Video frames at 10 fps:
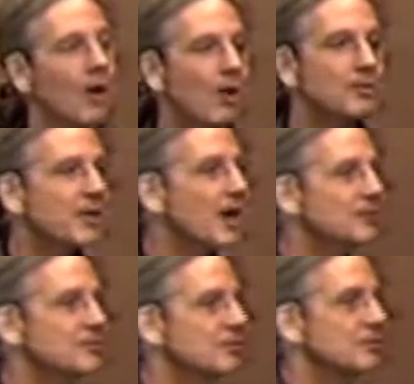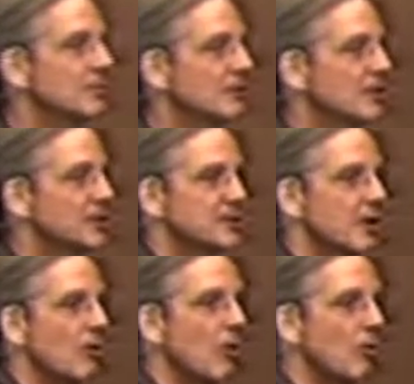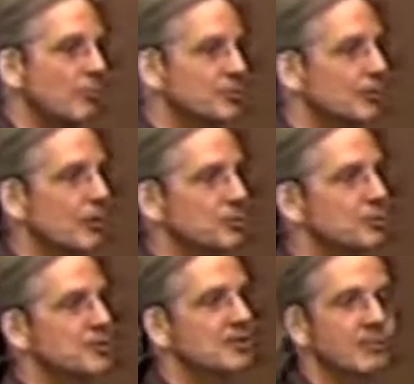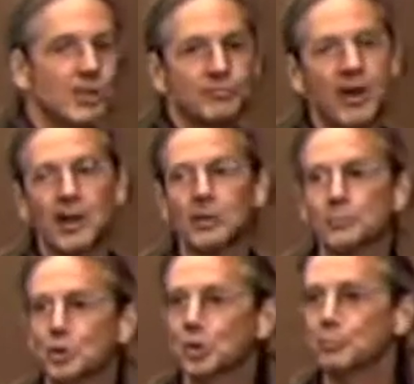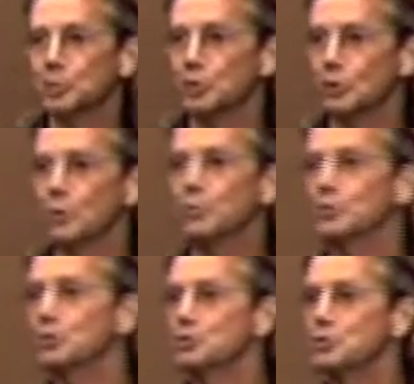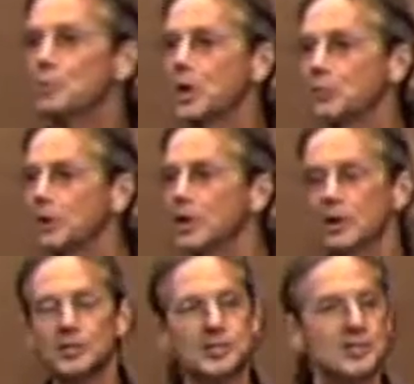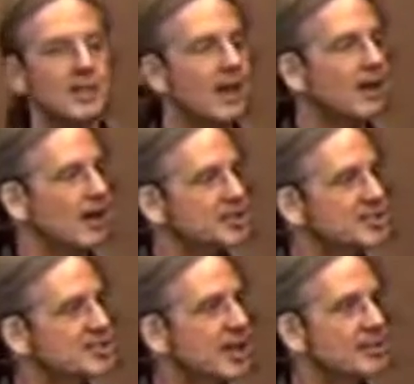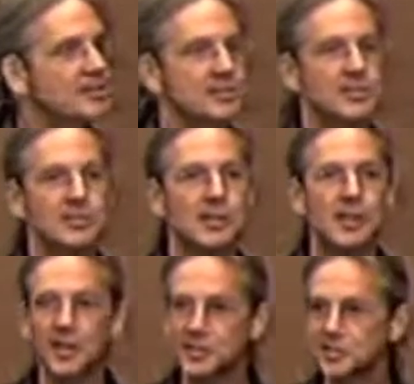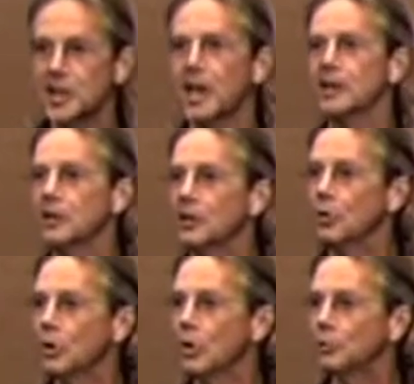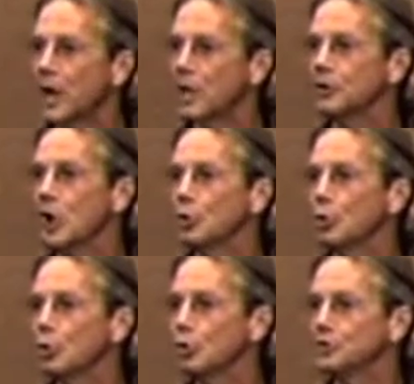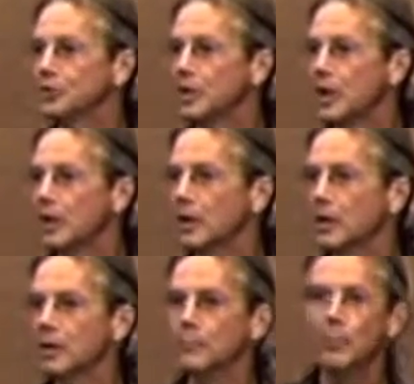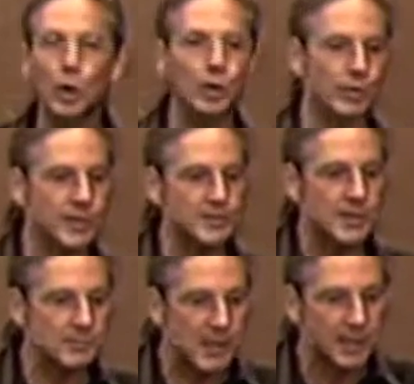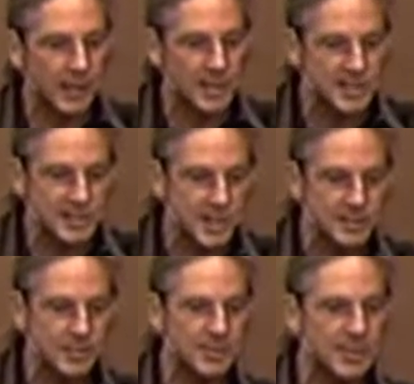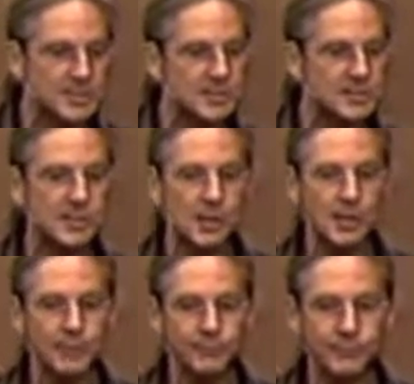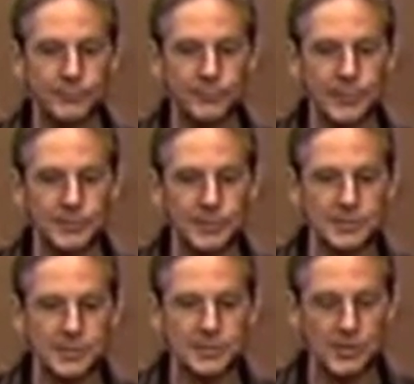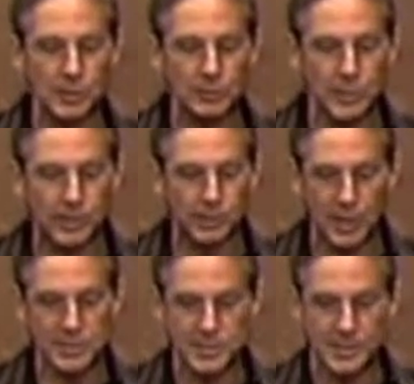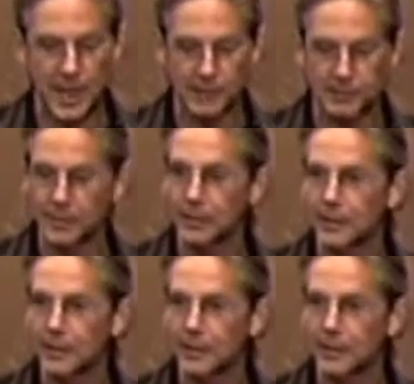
All you got to do is go home, turn on your TV, fire up your computer, open your newspaper, and you see that kind of senseless insanity going on around our world today. Murder that doesn't make any sense. I mean, it's just, it's, it's just totally crazy out there.